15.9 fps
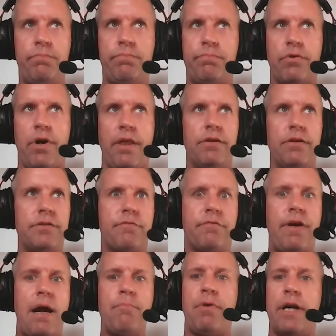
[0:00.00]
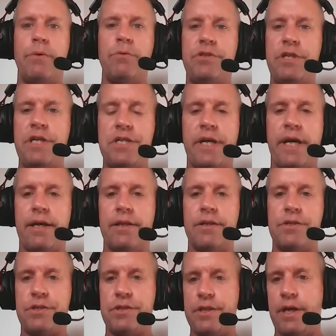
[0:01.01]
brother's frat buddy was teaching
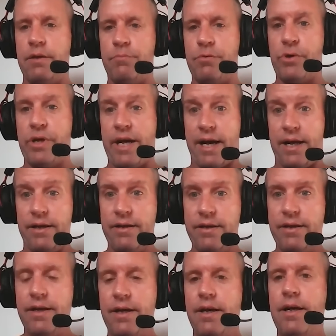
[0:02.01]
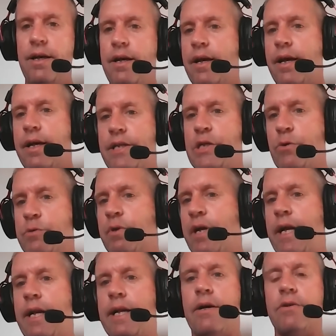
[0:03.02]
English in Phuket and she was
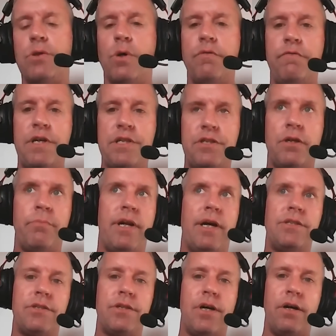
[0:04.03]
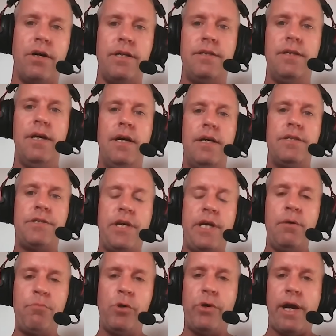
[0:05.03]
planning out to go and visit him. And I started
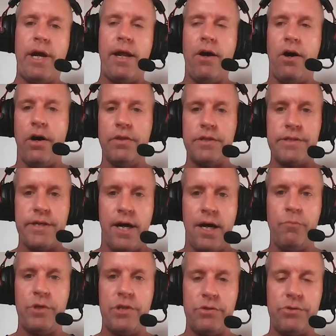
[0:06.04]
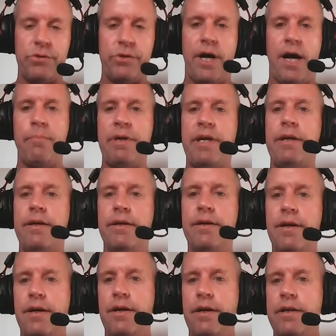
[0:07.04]
seeing Phuket all the time with the tsunami.
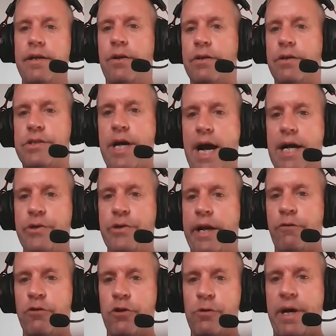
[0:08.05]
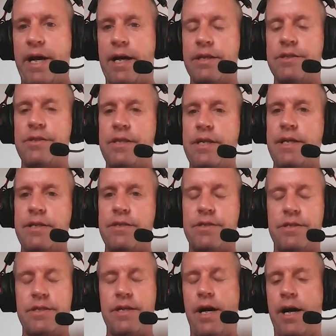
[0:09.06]
You know, the stock trading room has
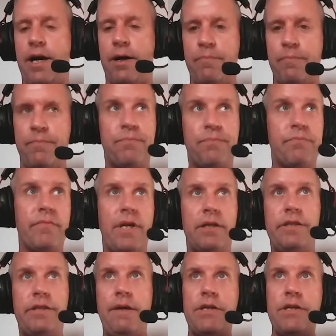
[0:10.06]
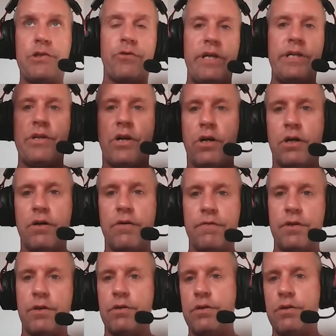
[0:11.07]
these um, TV screens in all
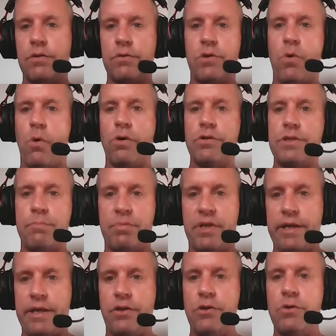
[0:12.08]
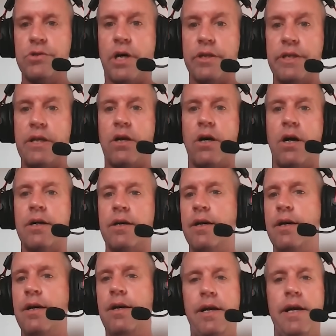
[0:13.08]
the the corners that play the news all day long.
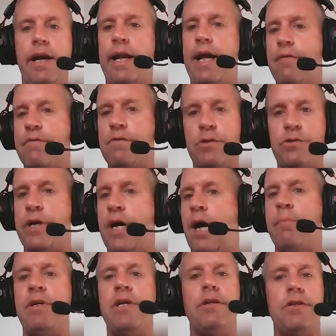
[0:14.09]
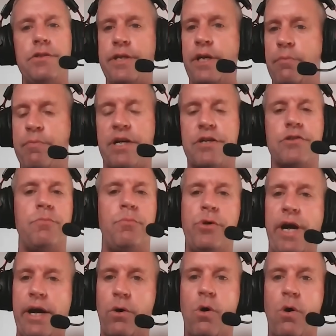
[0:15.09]
And after the tsunami, you're just seeing pictures of
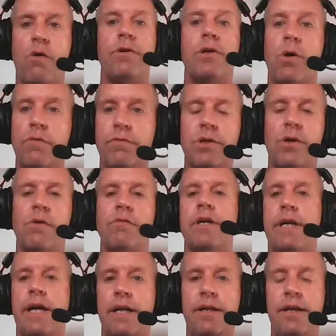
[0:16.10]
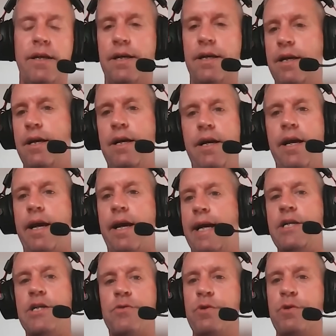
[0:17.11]
Phuket over and over and over again. And
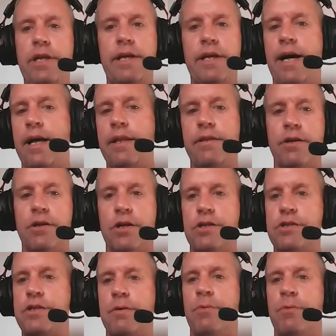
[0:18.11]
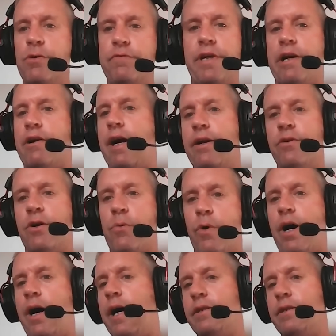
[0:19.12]
I just really got the urge to move there. I don't know
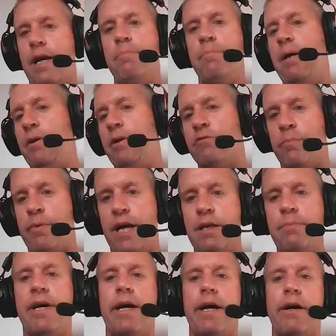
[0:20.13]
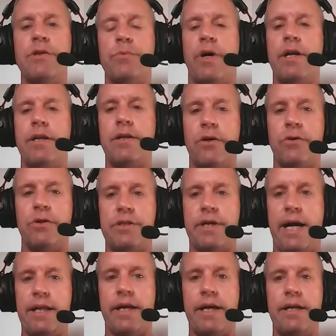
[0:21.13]
why, because like, maybe it reminded me I always wanted to go to
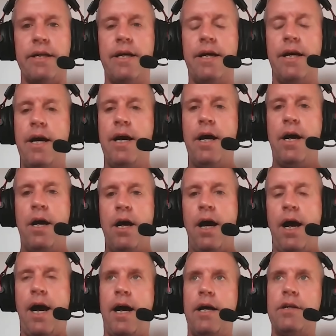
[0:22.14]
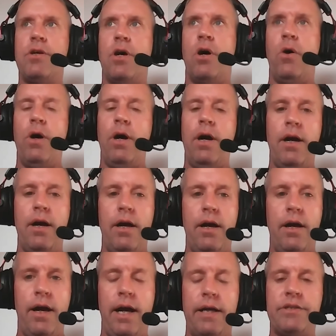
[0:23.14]
Thailand. Uh, so
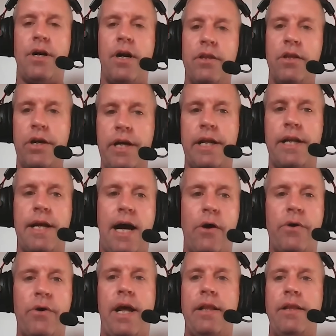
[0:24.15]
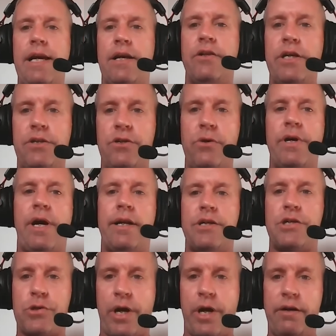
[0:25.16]
I started looking into how could I legally do that
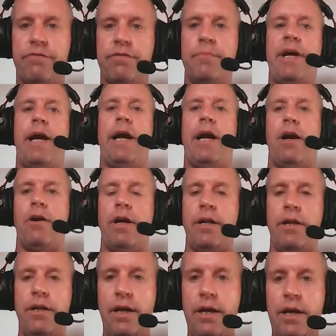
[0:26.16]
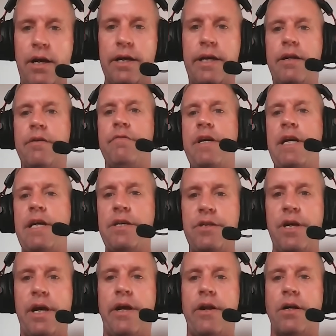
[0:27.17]
and trade from there and get a
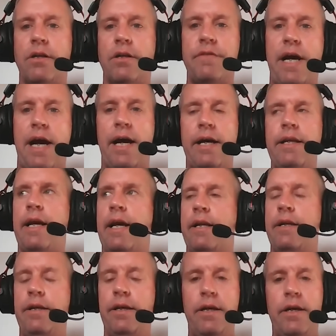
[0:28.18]
visa and all of that. And